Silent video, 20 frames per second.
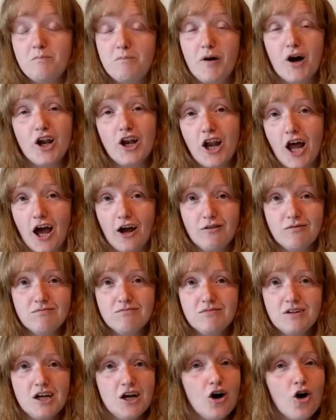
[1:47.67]
But no,
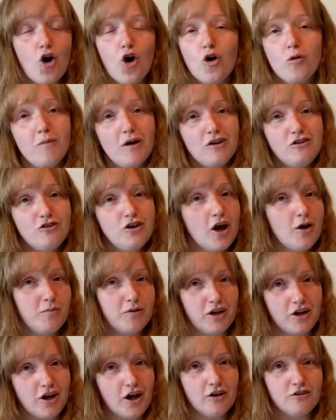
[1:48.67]
almost
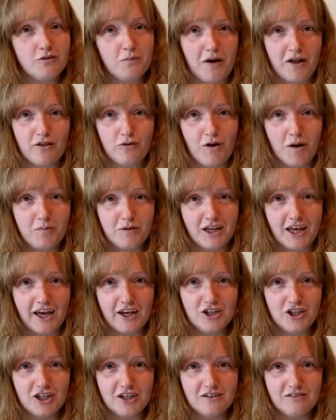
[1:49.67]
nobody knows about the
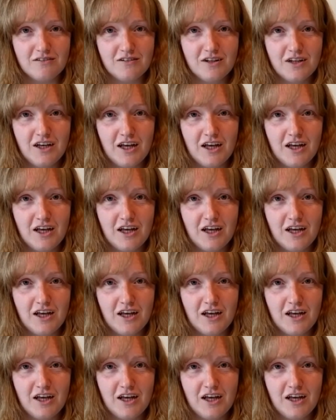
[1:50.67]
replication.